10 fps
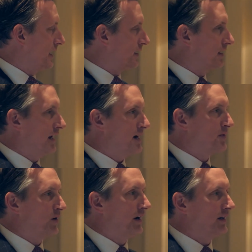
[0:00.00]
and
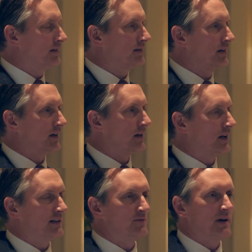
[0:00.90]
collaborate in a
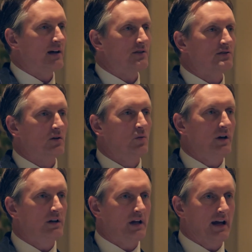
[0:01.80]
collective manner so
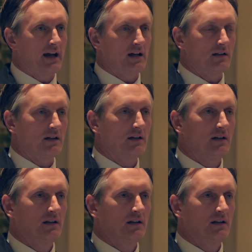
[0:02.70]
we can